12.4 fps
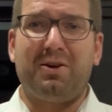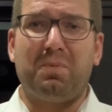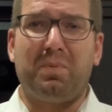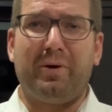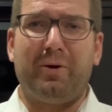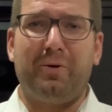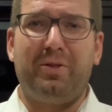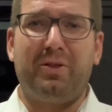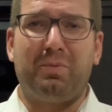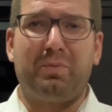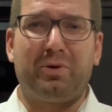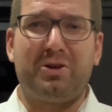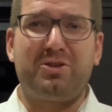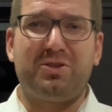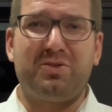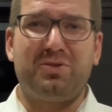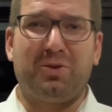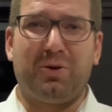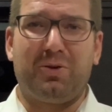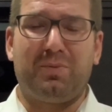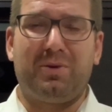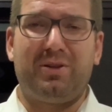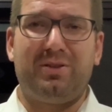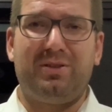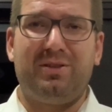about the precious
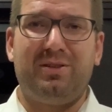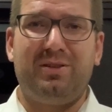ointment.